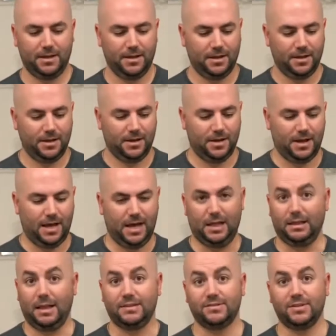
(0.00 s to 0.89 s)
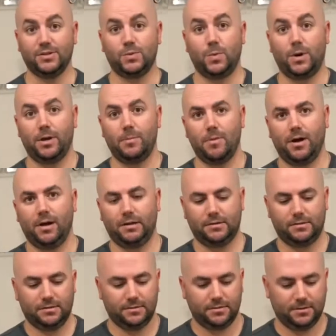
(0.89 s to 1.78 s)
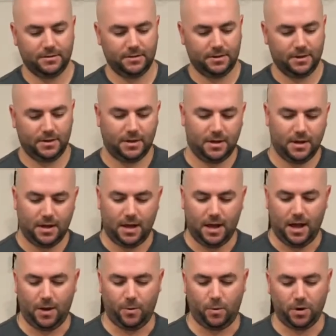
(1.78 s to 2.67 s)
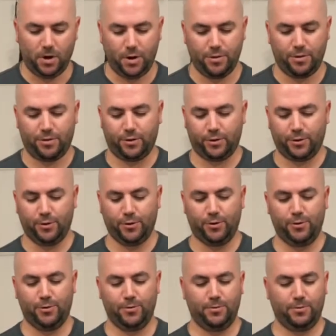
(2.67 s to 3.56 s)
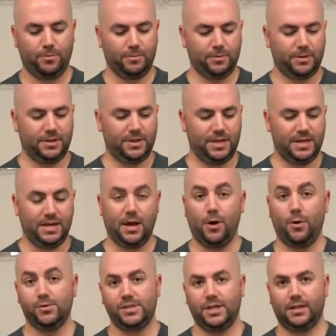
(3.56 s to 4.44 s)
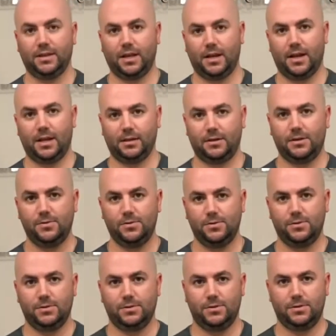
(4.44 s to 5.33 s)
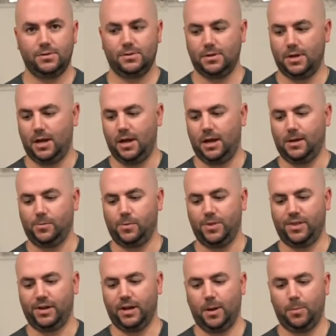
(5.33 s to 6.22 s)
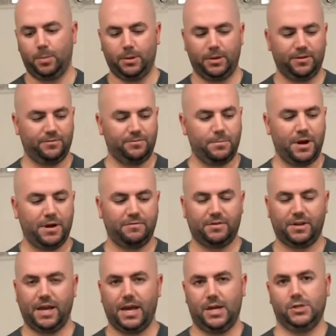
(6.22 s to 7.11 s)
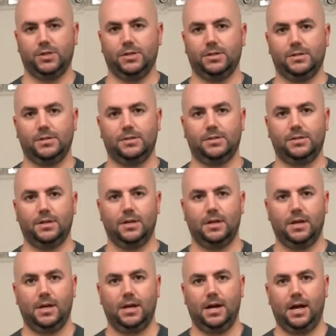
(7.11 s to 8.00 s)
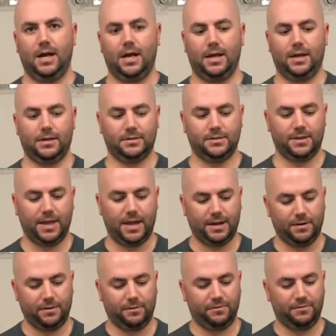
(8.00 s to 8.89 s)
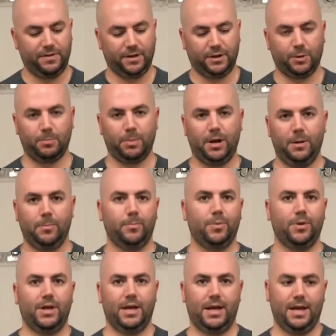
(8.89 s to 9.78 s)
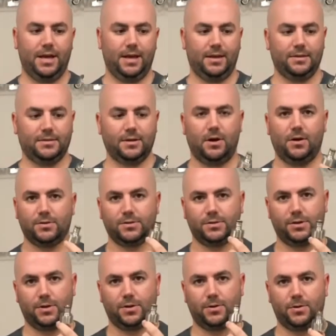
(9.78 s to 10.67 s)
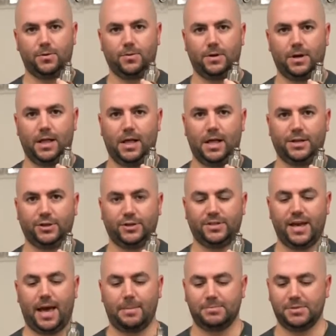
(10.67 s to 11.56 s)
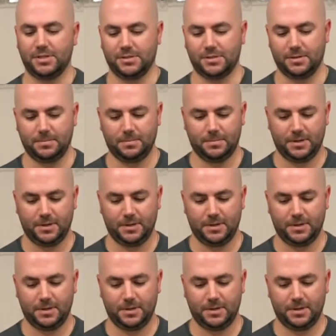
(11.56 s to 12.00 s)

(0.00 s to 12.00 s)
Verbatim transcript: uh, less than 20 bucks. Uh, we'll go through the hosing that I've used uh, with a couple of modifications uh, so that it'll fit your pump and also uh, your tap system